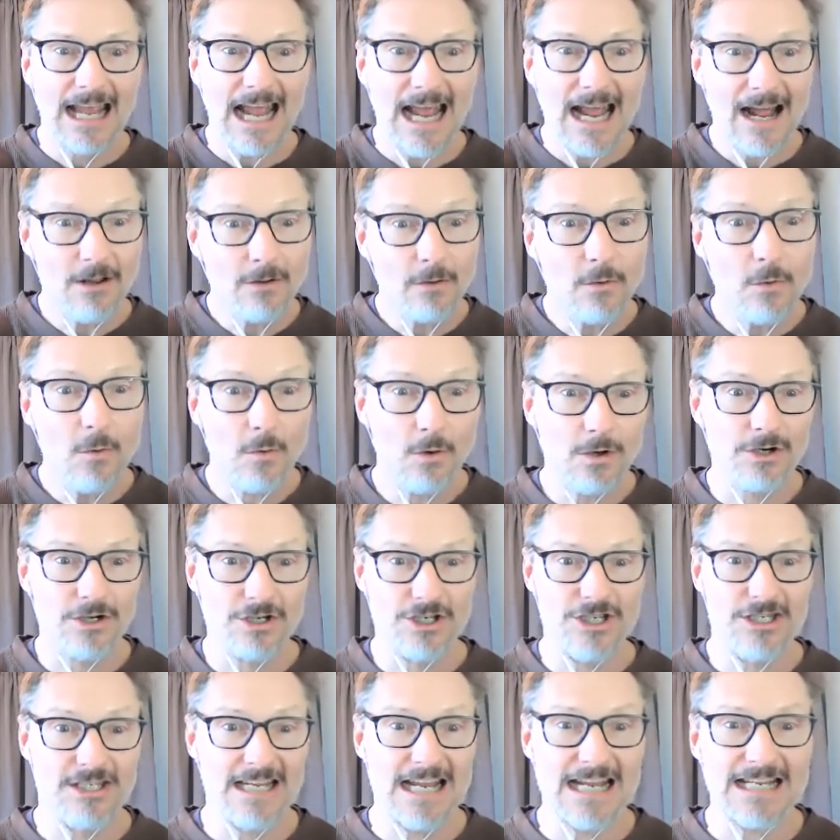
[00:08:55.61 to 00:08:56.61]
Al Order
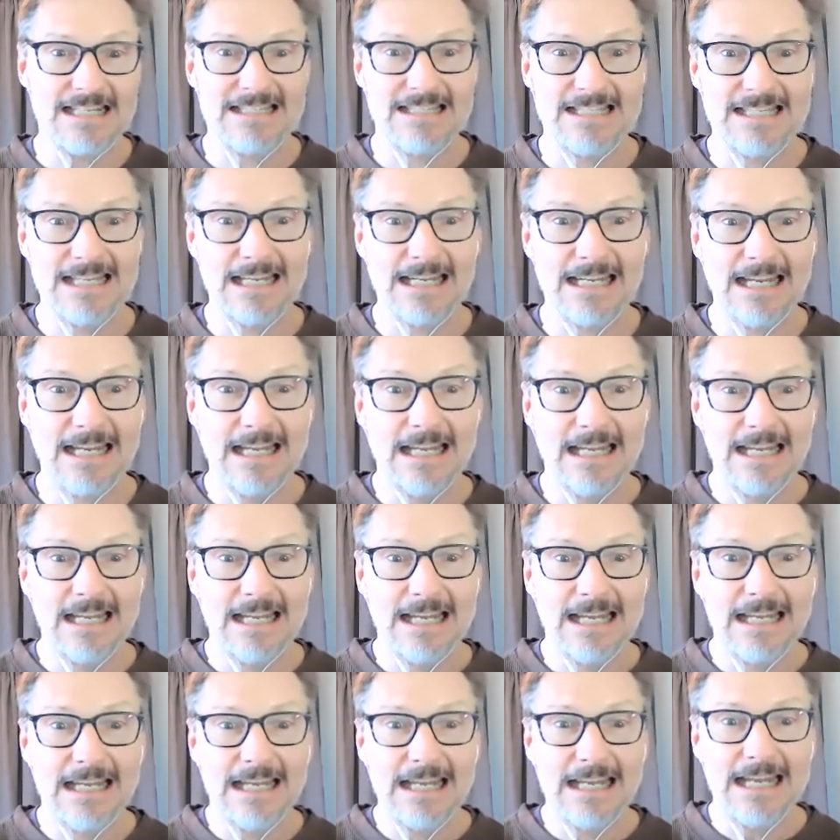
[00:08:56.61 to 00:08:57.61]
states that
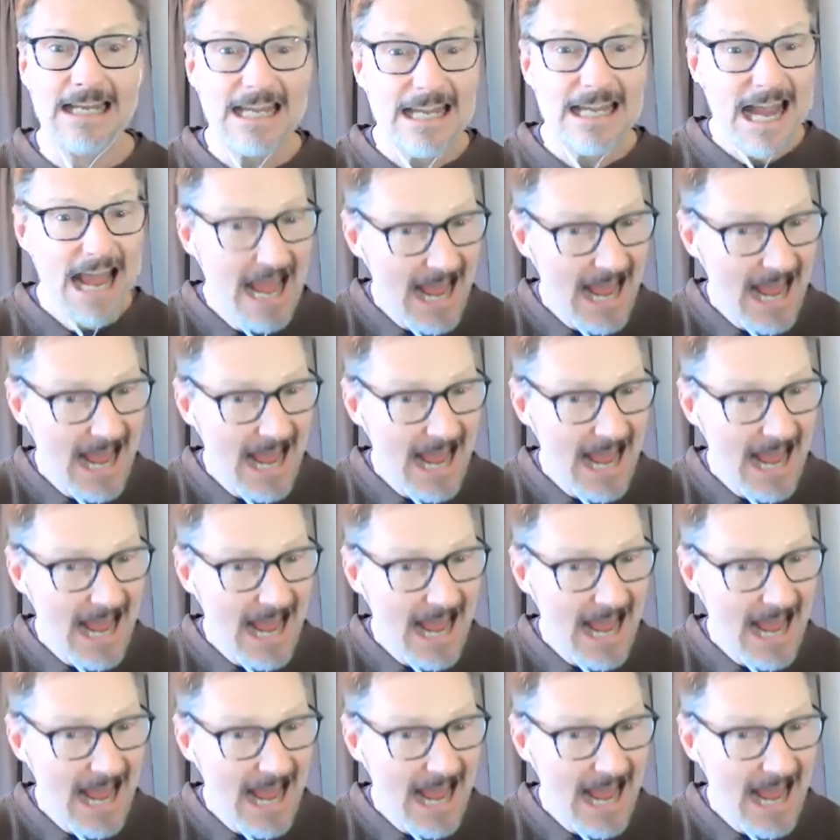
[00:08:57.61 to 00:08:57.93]
he